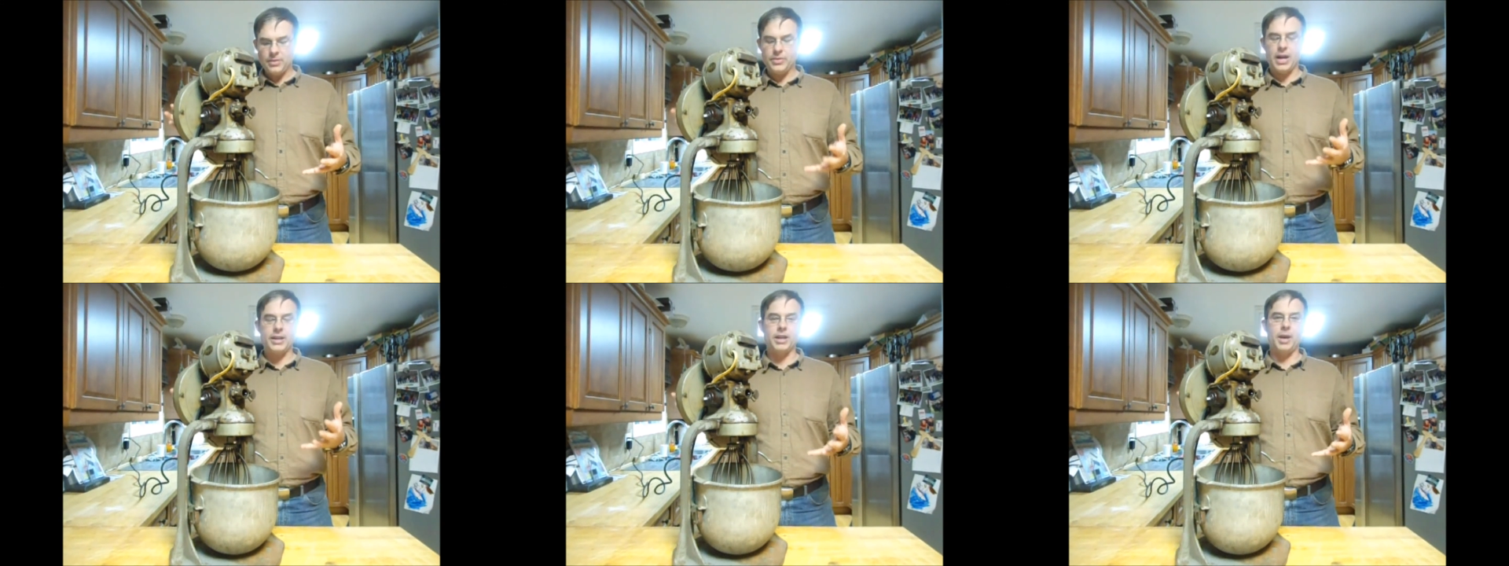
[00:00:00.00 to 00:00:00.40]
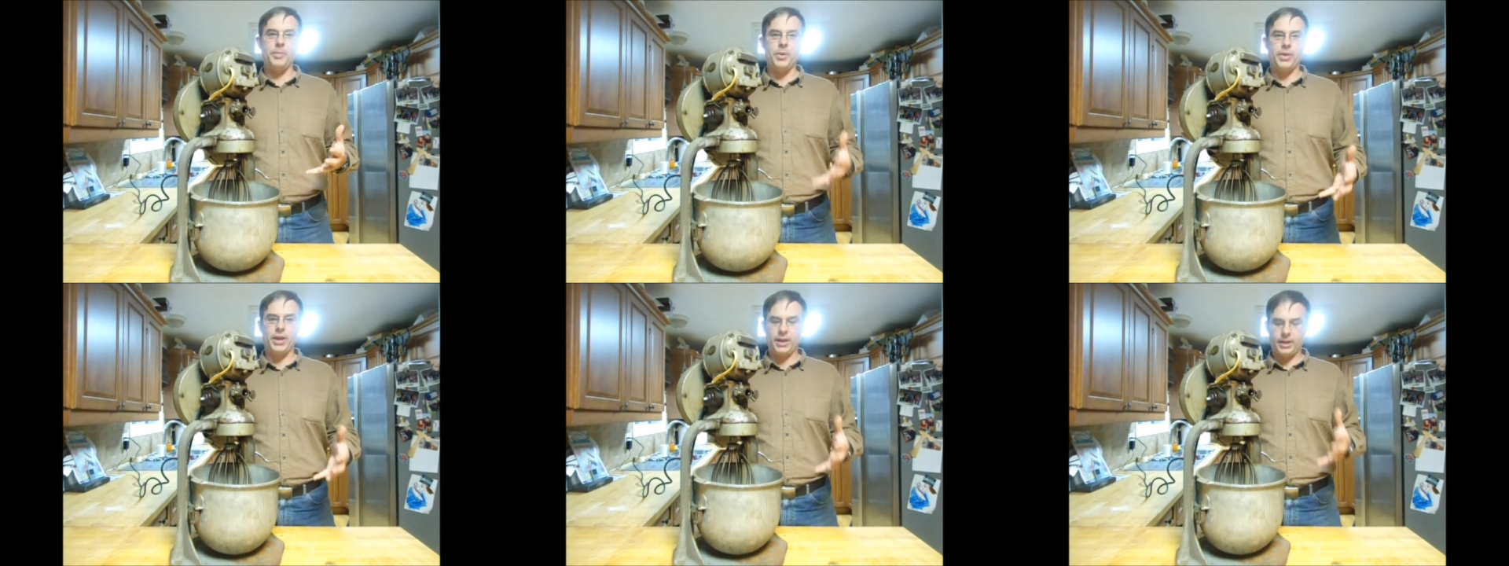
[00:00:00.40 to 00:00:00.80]
that
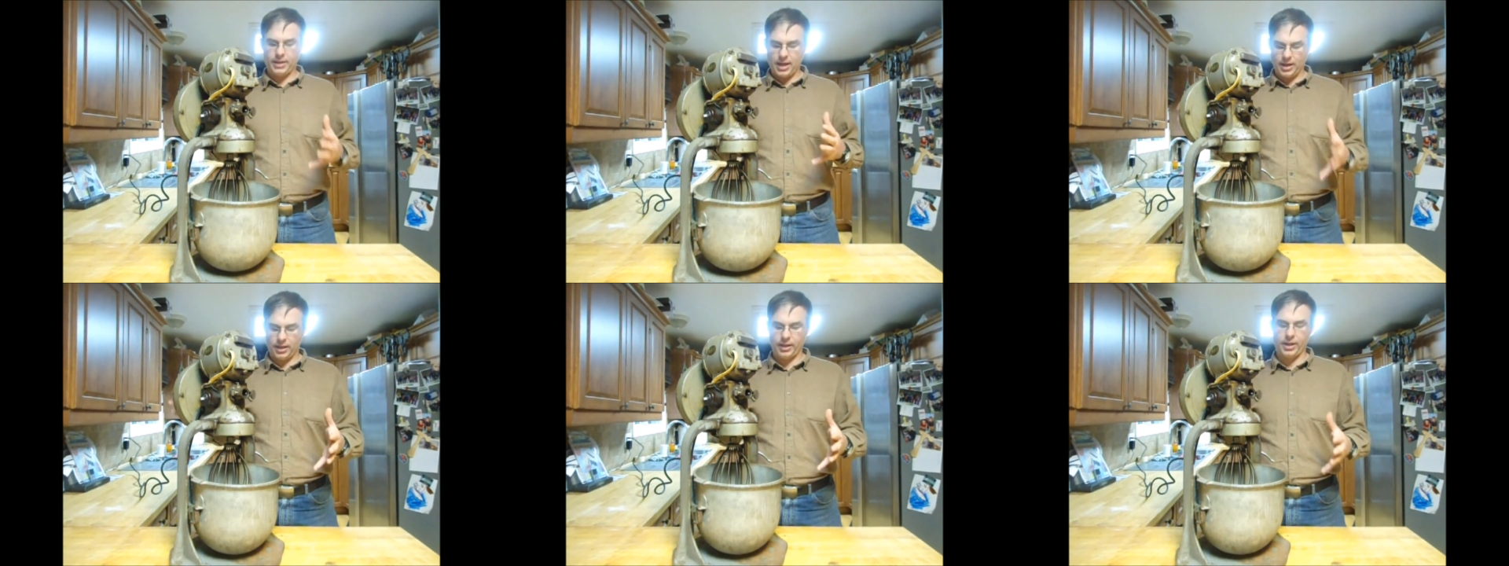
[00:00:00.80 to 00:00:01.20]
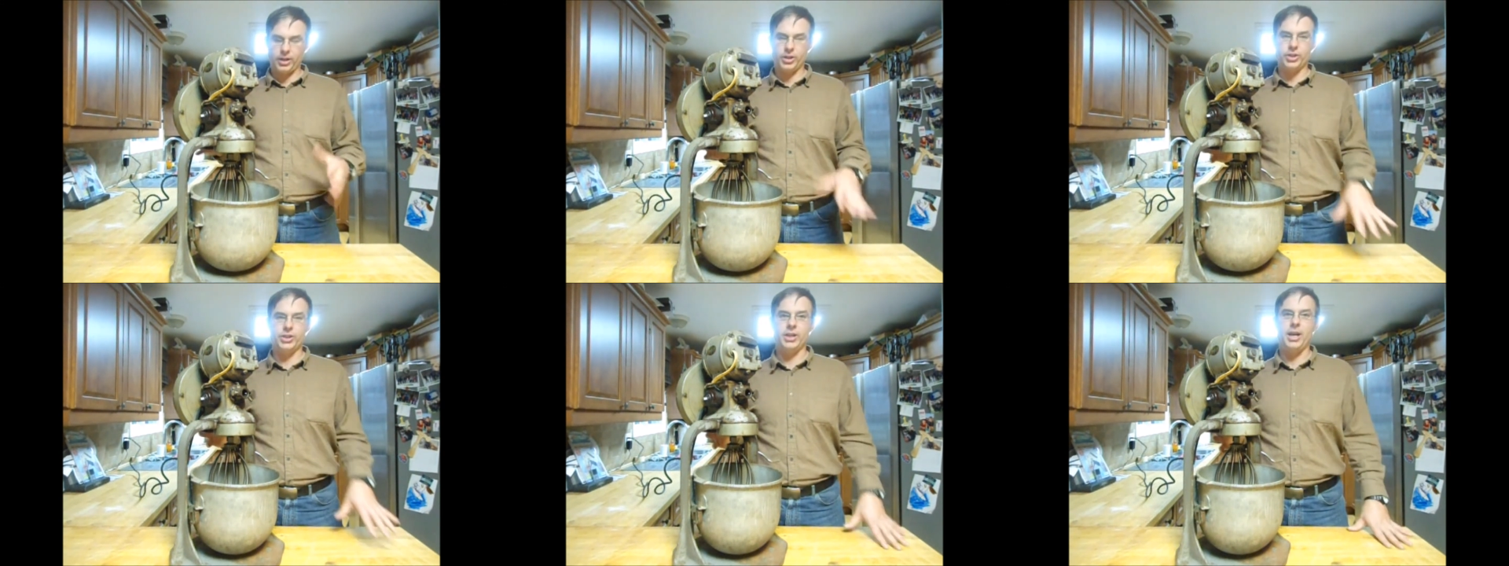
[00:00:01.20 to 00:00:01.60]
type of thing. 10
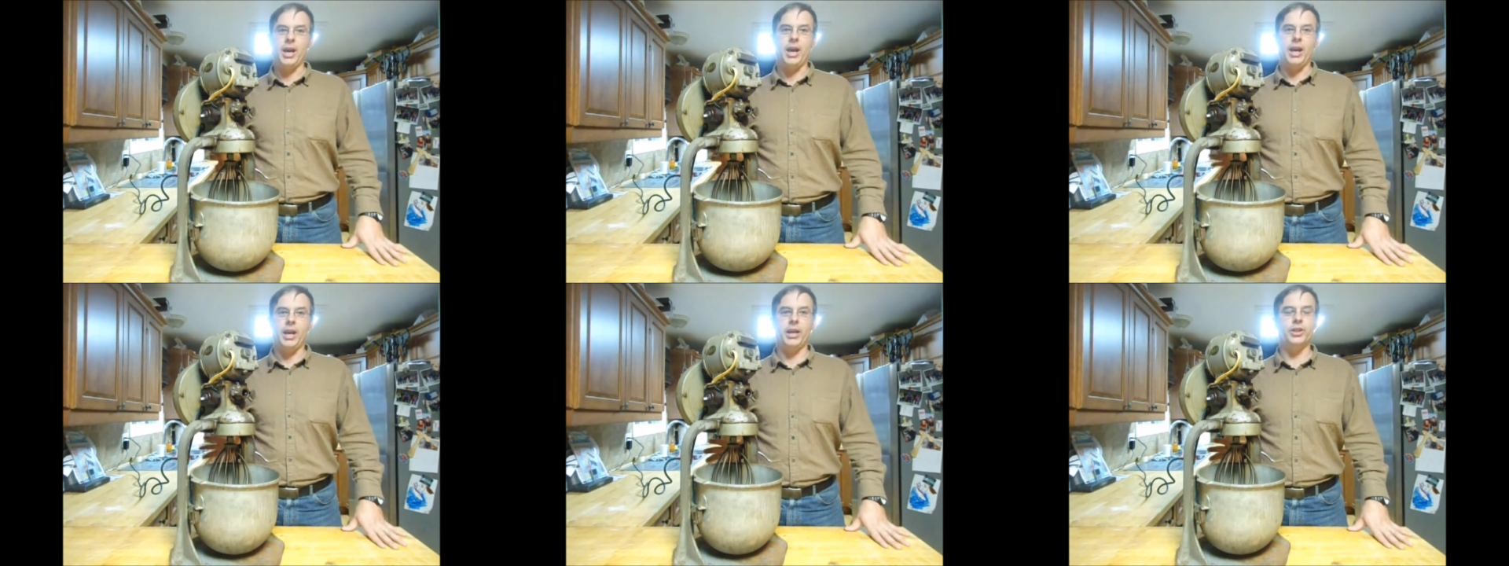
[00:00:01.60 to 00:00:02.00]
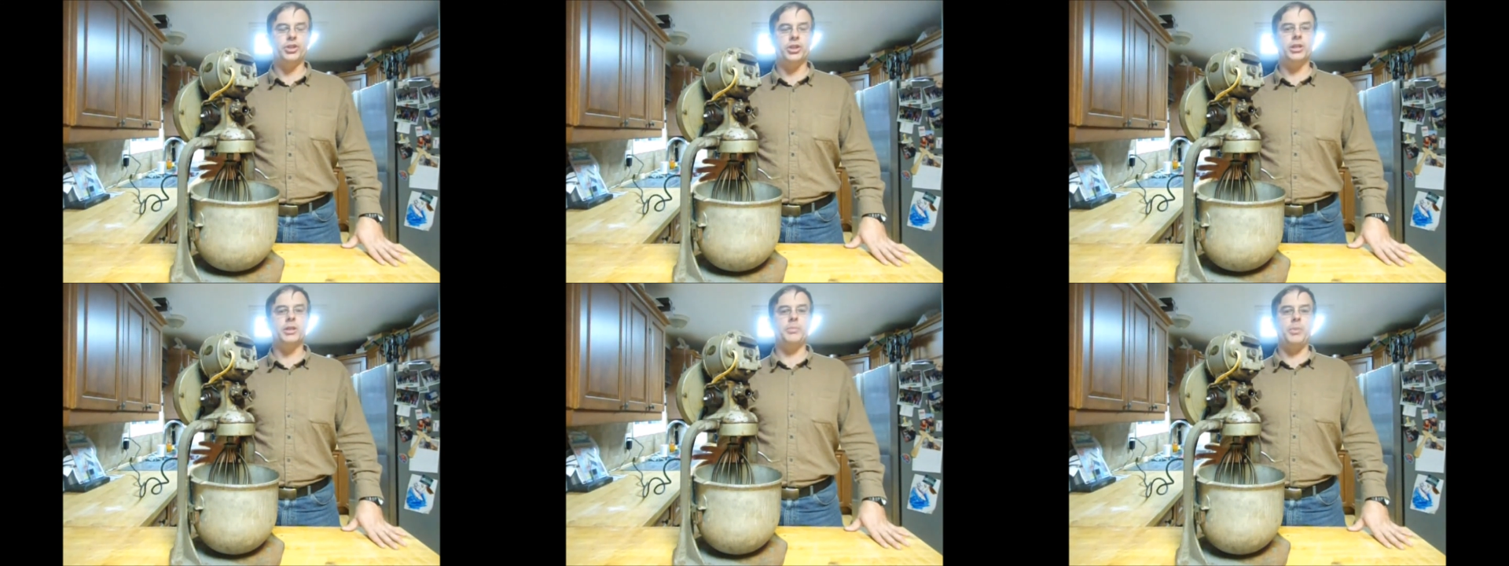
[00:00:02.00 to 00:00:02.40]
liters is
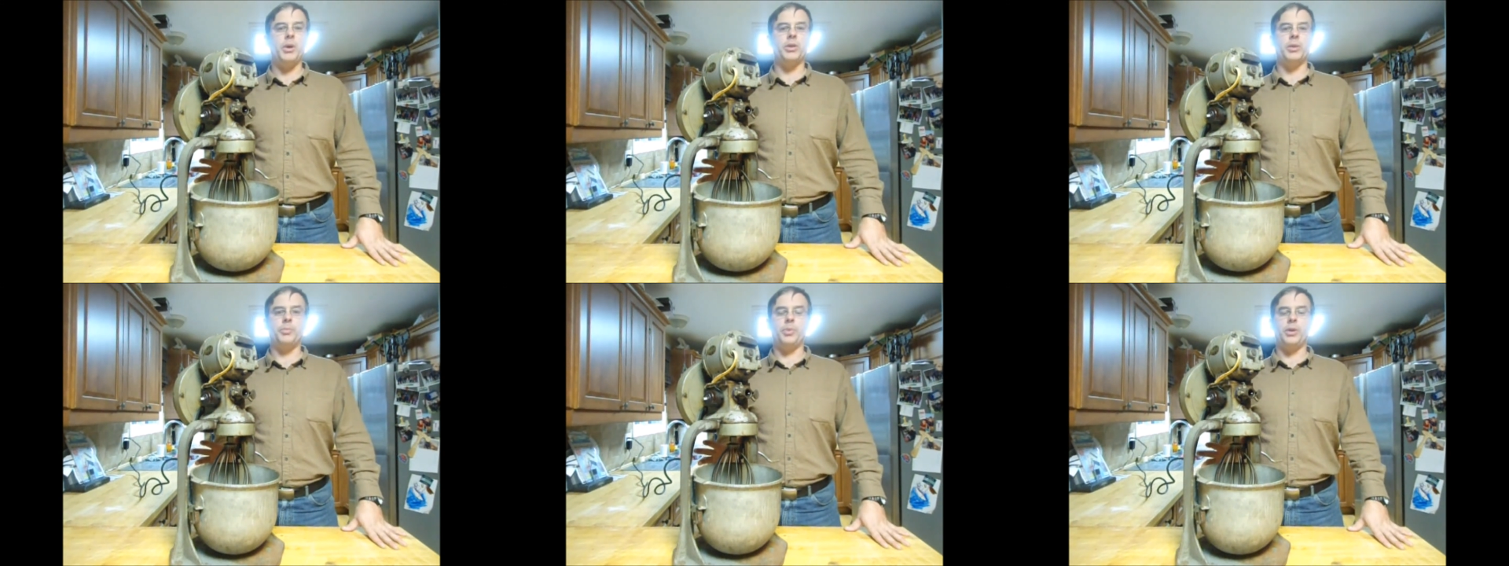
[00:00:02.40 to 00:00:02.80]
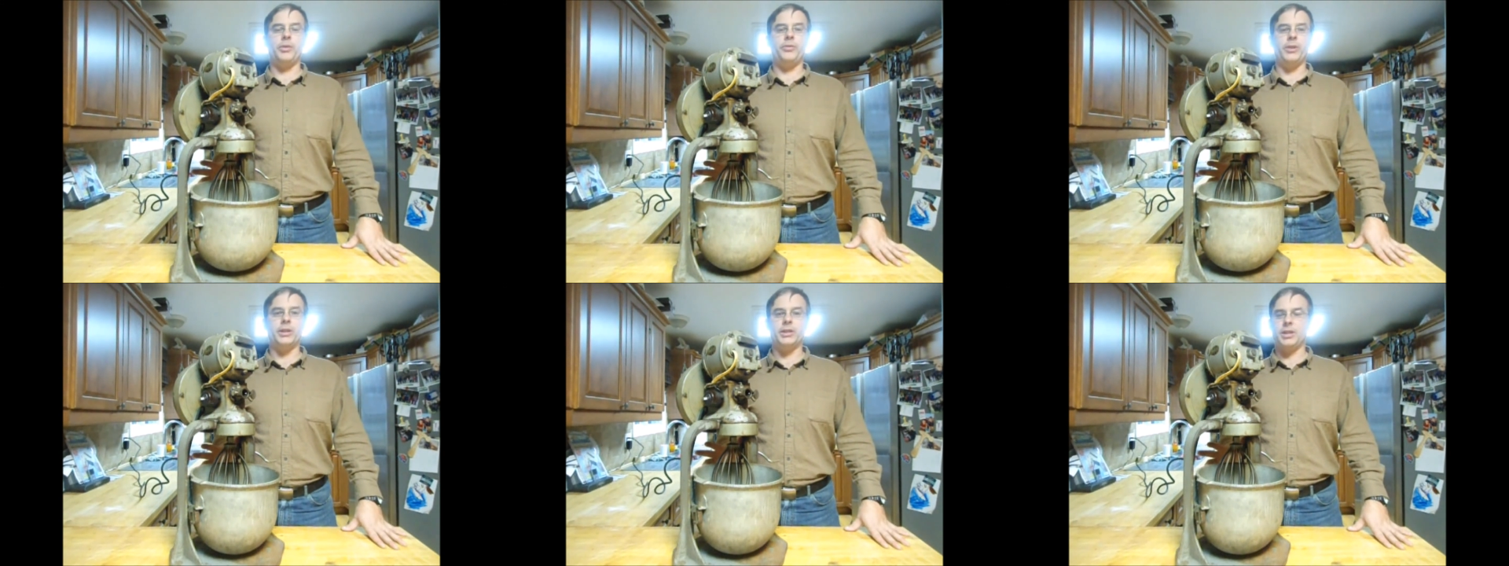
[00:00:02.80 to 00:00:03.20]
just about the
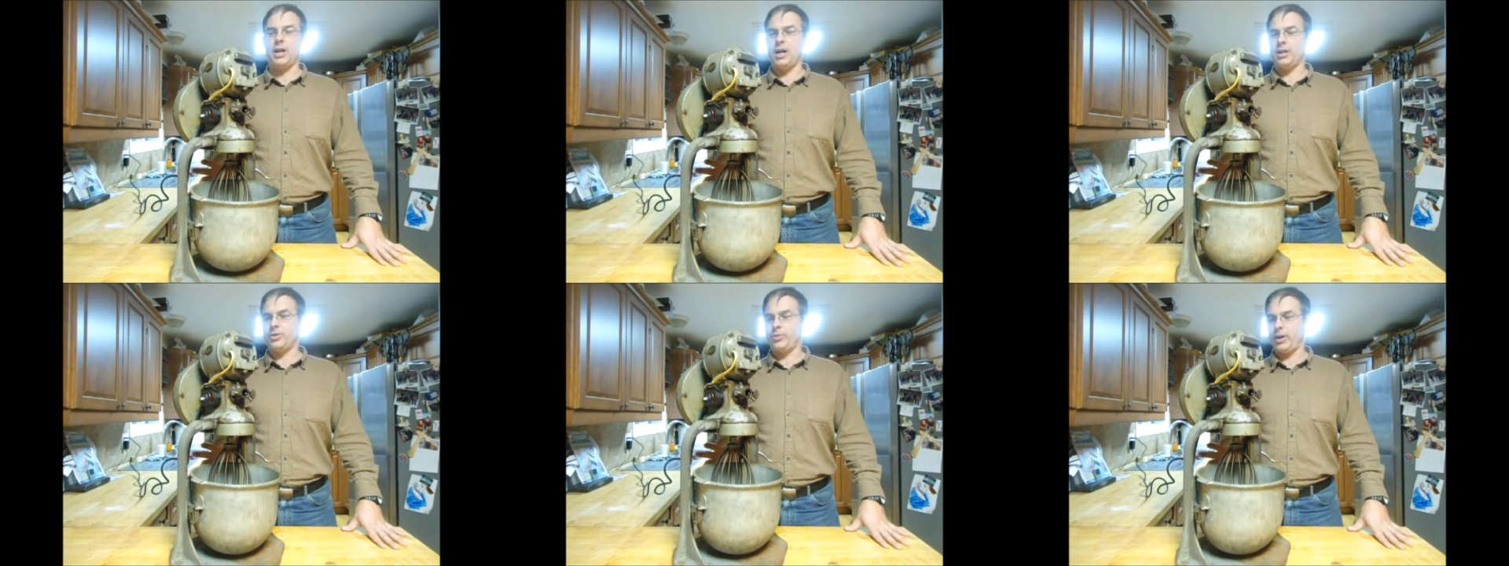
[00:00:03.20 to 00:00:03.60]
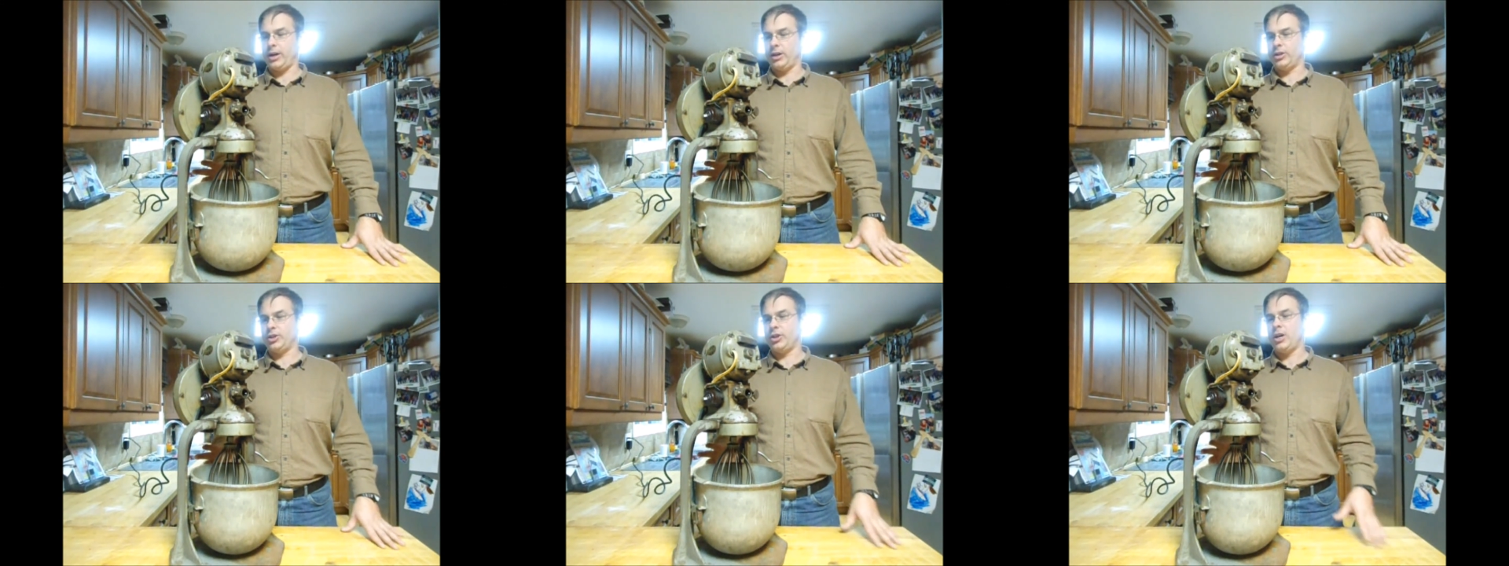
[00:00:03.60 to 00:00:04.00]
perfect size
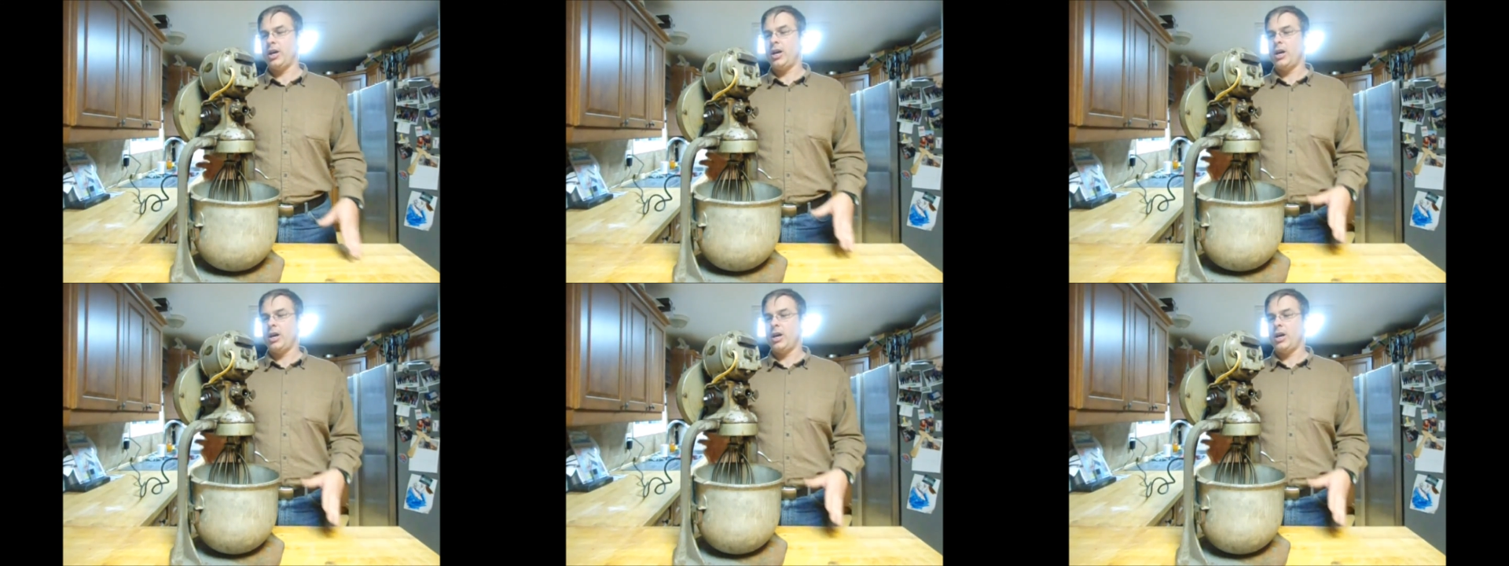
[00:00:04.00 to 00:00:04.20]
range.